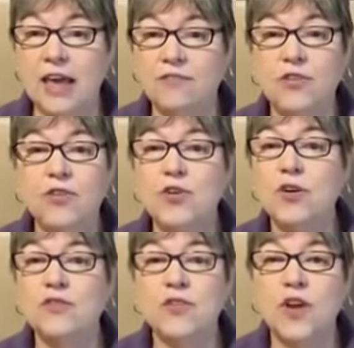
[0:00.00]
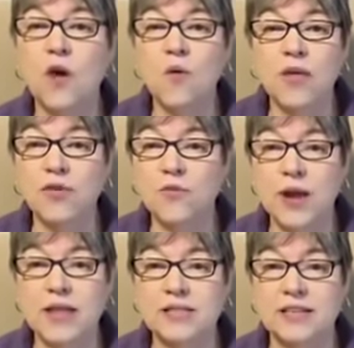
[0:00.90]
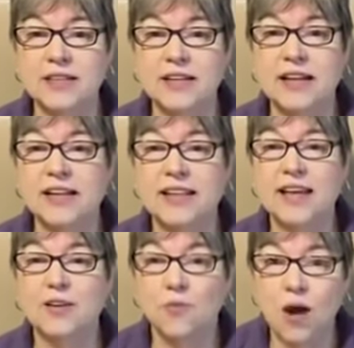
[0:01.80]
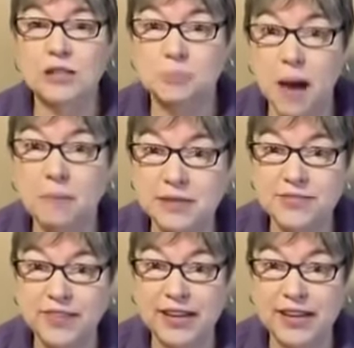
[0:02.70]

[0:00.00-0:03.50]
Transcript: if you do it for no other reason than to watch Bobby's